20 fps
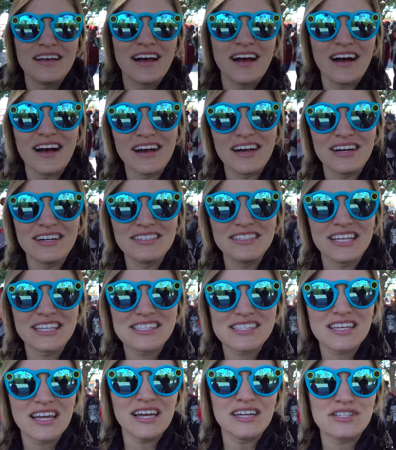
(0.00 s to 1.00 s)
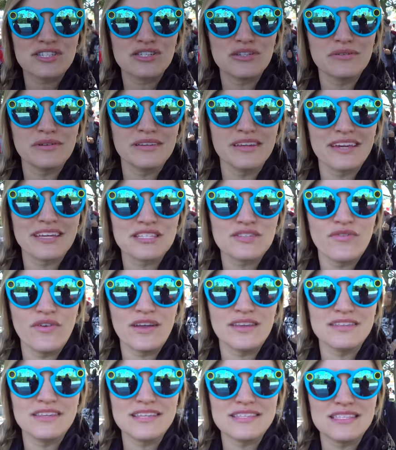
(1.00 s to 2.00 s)
Uh, let's cut to a nice
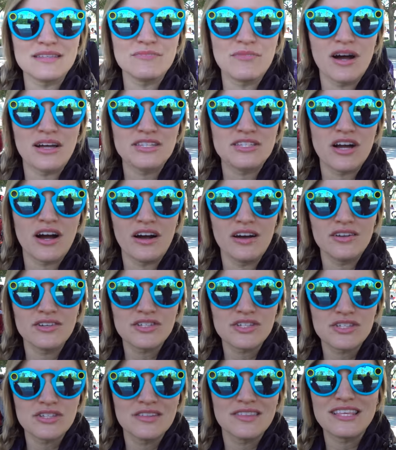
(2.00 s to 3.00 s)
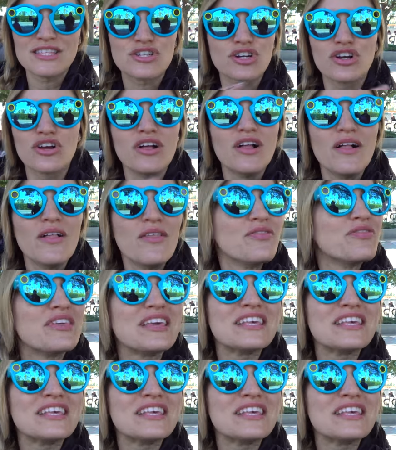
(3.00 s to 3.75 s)
fun Disney montage. These let's are, let's